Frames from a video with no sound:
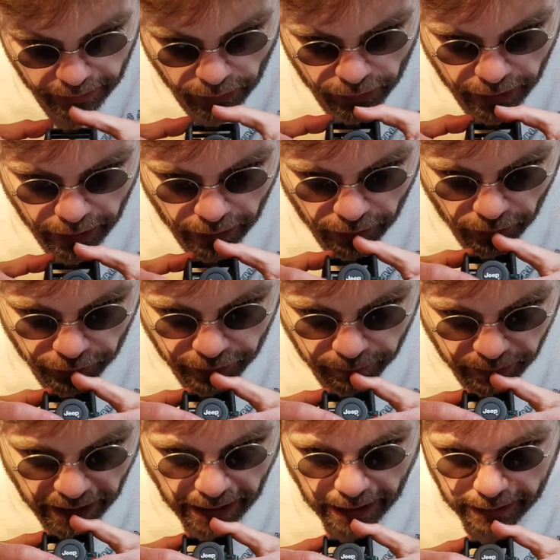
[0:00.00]
There on the
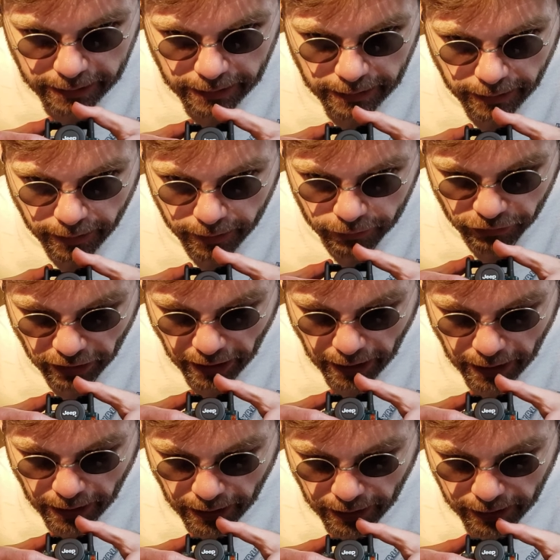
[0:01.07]
back is
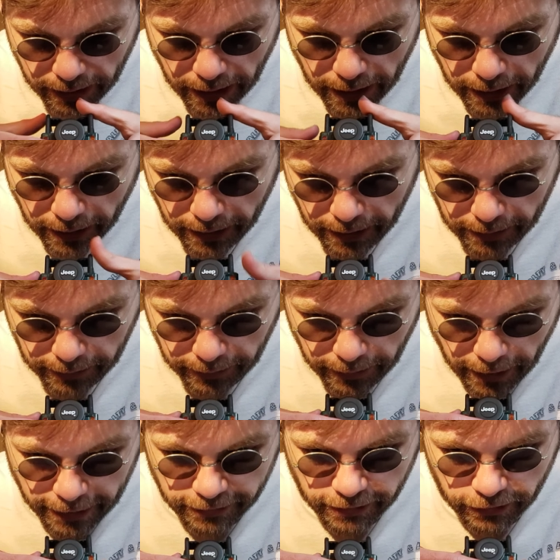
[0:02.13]
a
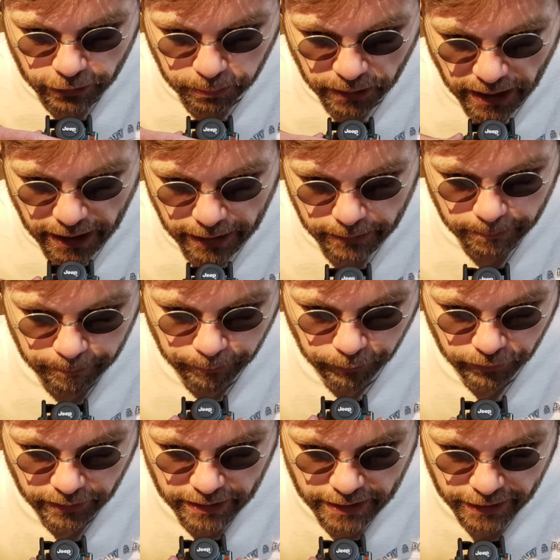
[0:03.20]
license plate,
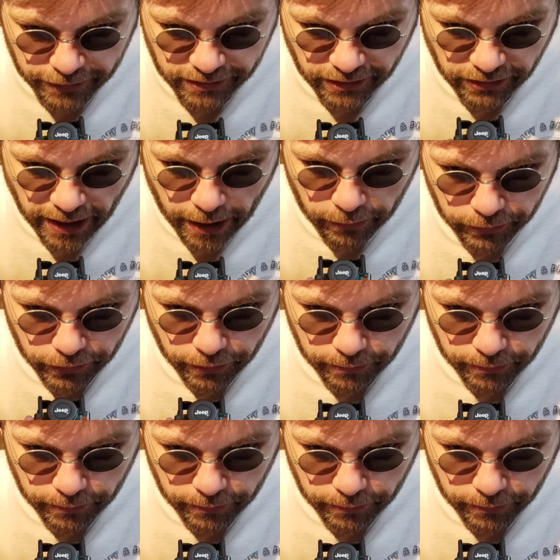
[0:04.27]
and it says Hound.